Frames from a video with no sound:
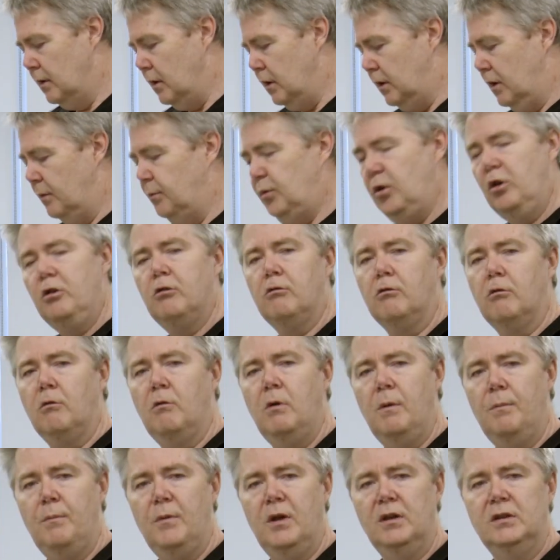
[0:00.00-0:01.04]
the computer
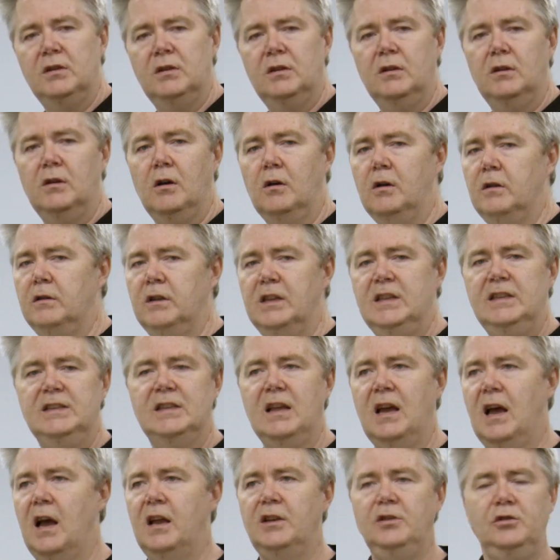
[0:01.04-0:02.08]
equipment on
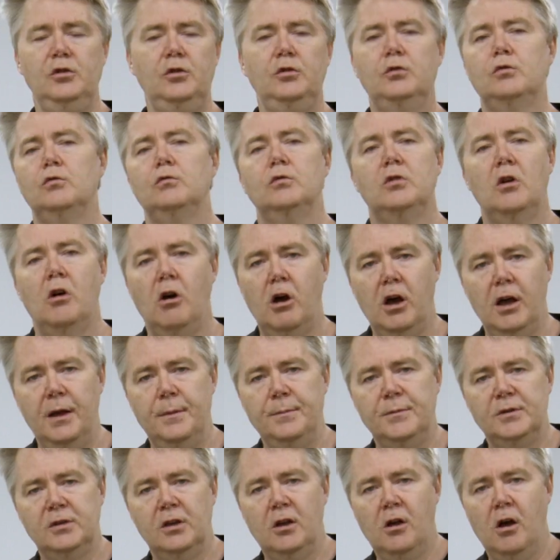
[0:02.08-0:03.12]
these unusual
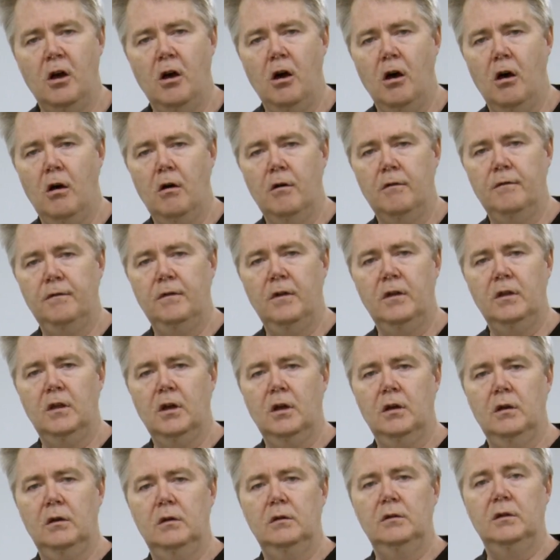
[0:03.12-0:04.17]
times of
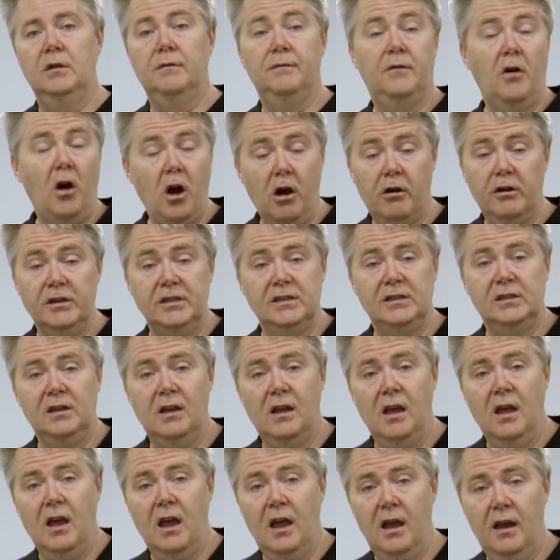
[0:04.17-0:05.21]
the virus
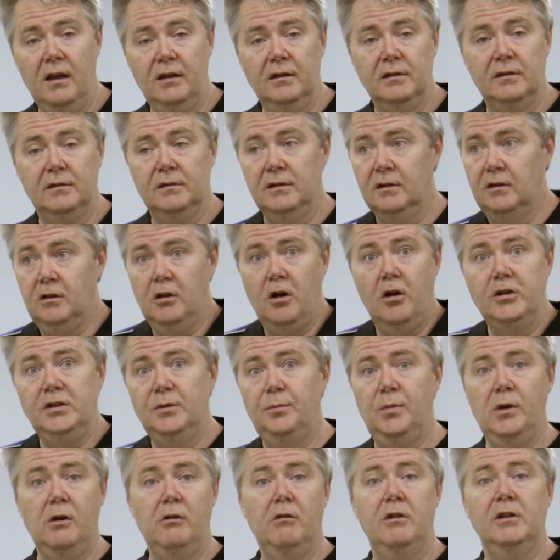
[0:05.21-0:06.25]
and the
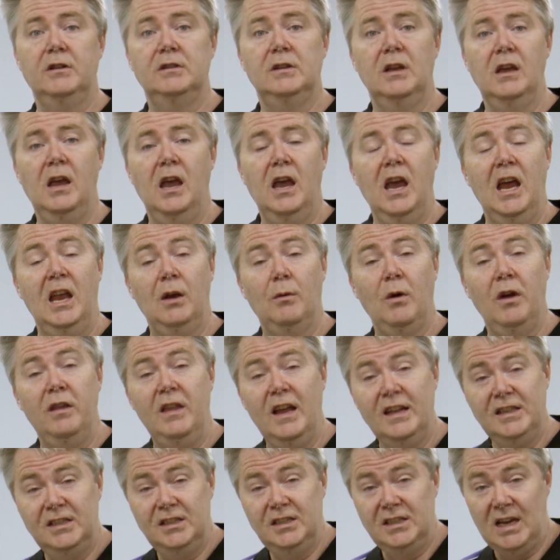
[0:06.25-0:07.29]
closure periods. Anyway,
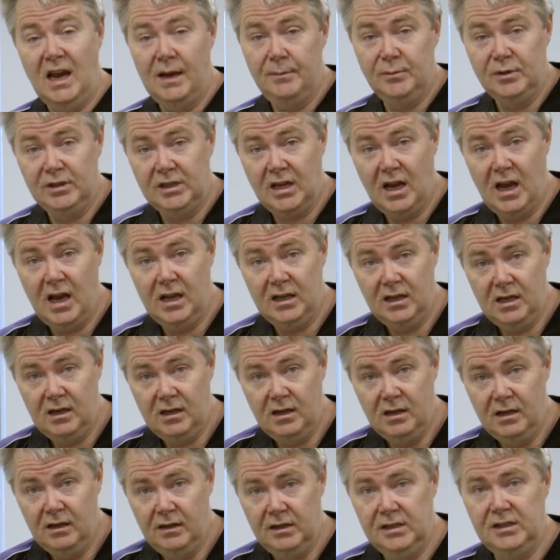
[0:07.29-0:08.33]
that's James
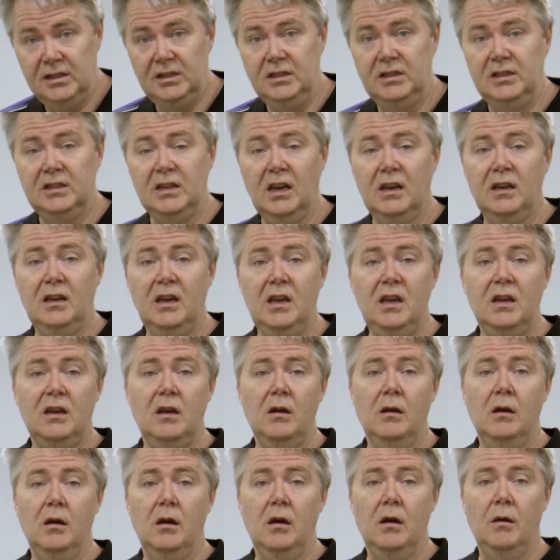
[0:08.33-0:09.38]
Gardner, the Cinema Tech Geek.
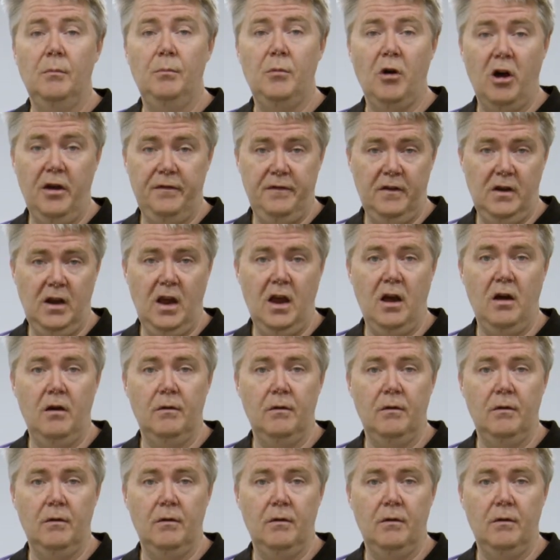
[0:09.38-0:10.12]
Bye for now.